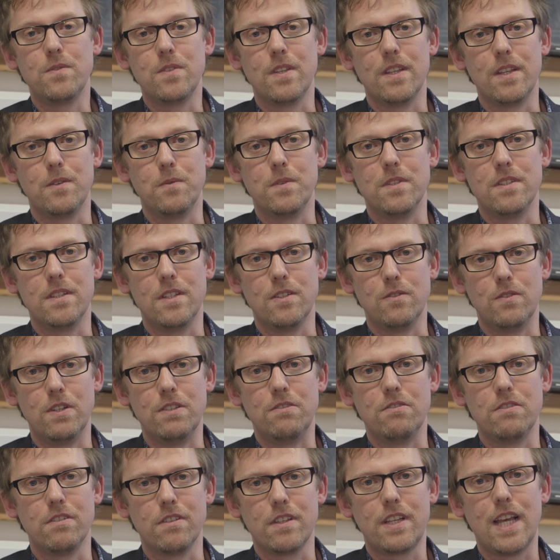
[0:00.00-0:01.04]
So that was the
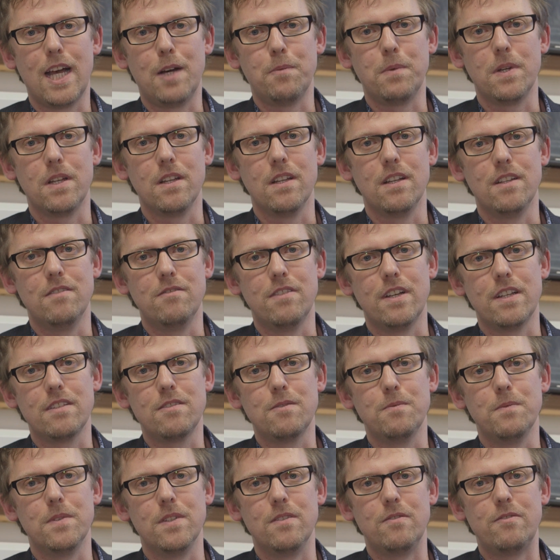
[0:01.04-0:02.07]
original capital
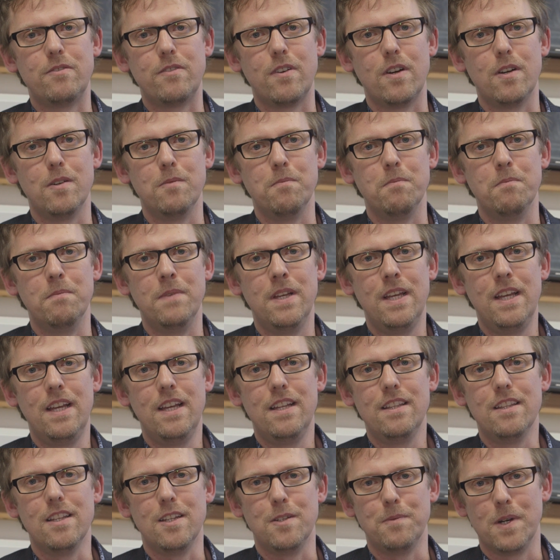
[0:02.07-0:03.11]
investment from
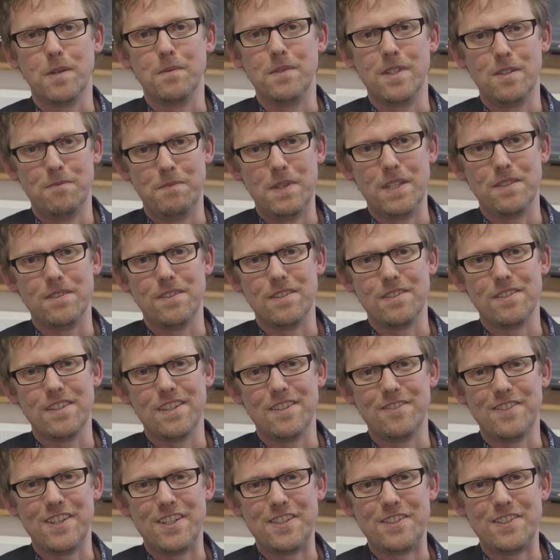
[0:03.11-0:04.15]
the Department of Business
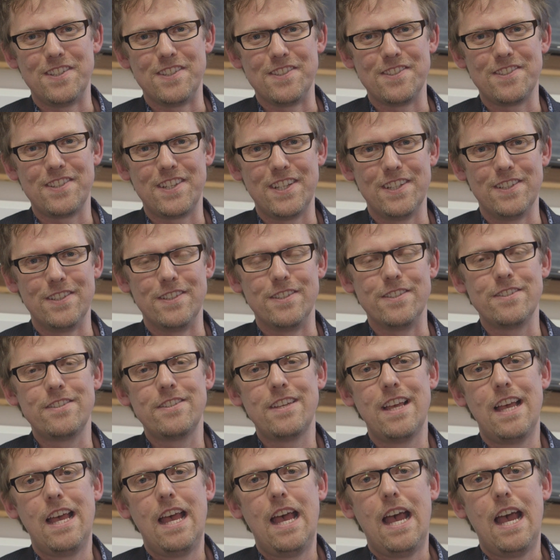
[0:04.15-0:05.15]
Innovation and Skills.